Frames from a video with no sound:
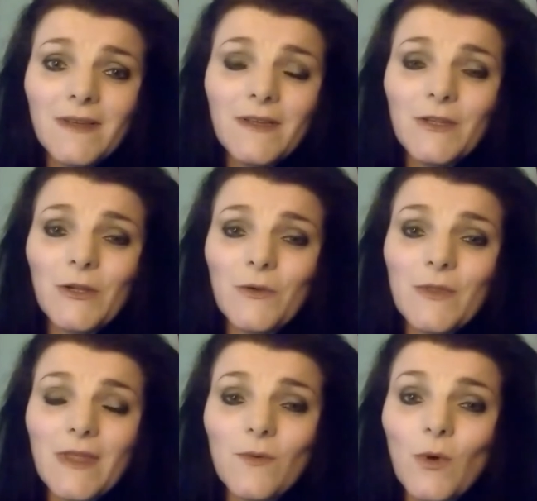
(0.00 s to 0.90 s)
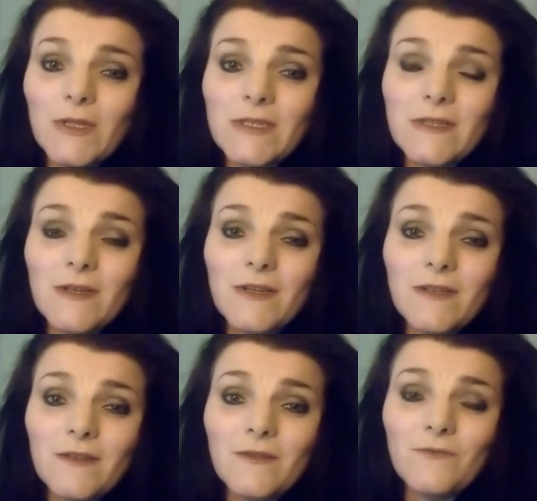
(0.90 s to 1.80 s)
they're the ones that
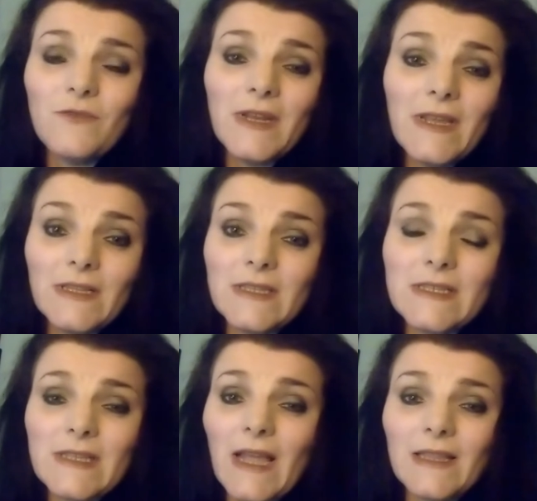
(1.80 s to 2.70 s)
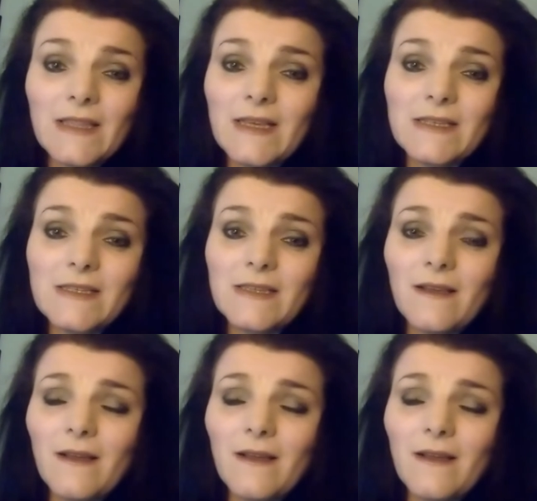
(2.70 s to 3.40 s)
can really understand this.